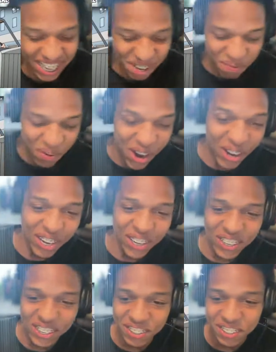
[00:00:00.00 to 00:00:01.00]
hit a park,
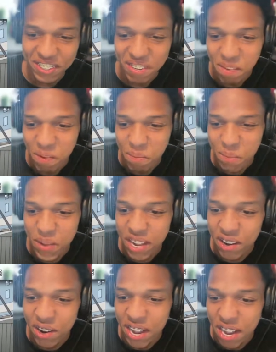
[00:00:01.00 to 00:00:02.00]
y'all.
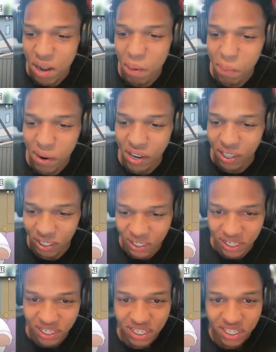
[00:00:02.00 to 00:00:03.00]
Peter hit a park, y'all.